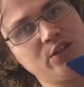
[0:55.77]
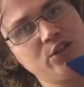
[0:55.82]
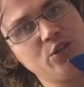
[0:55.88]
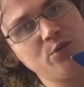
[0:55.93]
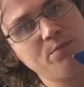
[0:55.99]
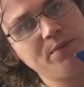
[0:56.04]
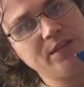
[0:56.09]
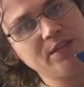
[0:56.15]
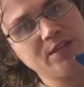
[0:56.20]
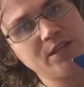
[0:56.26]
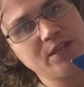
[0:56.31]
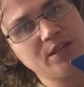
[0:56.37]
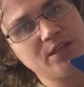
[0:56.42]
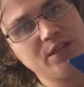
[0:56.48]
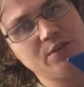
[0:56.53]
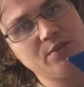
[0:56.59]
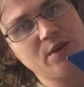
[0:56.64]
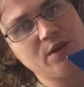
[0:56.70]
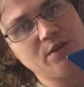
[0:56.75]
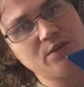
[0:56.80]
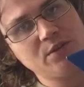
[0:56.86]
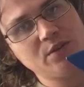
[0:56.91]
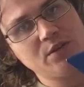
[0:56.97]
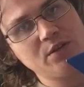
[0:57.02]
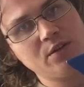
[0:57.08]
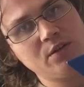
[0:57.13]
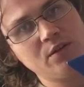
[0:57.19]
and 2 B6
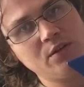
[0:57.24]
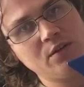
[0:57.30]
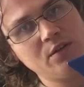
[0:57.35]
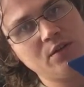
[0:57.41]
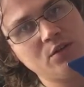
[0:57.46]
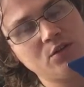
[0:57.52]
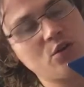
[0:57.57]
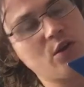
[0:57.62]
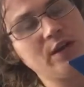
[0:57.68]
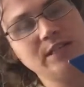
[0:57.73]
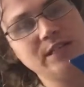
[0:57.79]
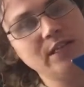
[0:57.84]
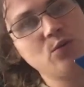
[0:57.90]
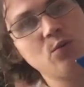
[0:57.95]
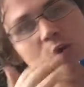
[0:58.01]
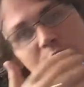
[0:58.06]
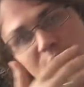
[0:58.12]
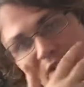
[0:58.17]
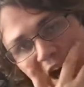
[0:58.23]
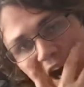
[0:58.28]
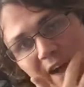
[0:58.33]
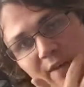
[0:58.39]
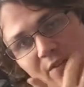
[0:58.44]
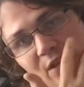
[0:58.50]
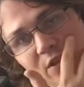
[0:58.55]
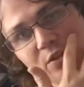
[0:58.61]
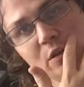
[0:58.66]
zeros. Sorry, a
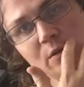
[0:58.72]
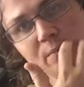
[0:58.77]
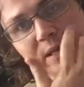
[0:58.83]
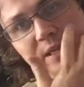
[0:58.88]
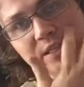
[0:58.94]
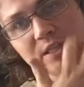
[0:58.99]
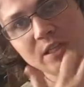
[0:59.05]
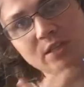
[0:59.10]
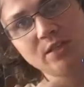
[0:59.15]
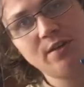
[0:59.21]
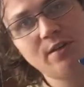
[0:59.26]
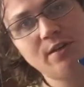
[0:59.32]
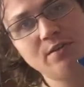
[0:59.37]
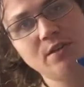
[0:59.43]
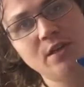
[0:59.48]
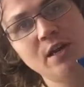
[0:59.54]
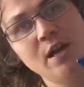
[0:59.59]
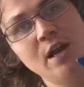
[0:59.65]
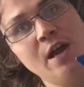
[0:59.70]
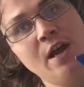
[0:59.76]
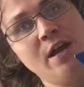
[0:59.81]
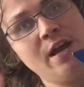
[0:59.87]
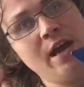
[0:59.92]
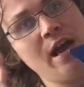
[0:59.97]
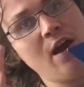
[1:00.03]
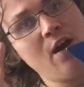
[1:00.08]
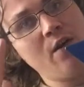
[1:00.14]
D12-5 and 2 B6 zeros.
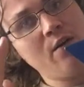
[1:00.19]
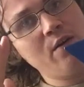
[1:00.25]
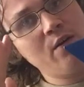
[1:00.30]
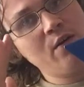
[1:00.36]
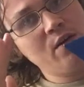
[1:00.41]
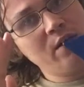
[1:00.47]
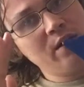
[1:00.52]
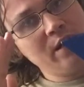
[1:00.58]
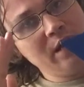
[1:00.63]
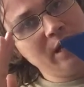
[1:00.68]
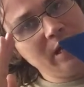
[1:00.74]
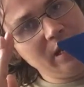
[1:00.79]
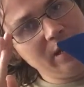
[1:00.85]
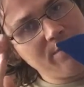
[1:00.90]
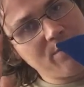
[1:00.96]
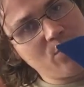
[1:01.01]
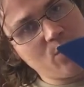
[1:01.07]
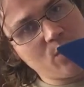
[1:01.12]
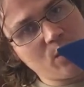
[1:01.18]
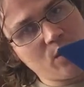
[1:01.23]
Now, if you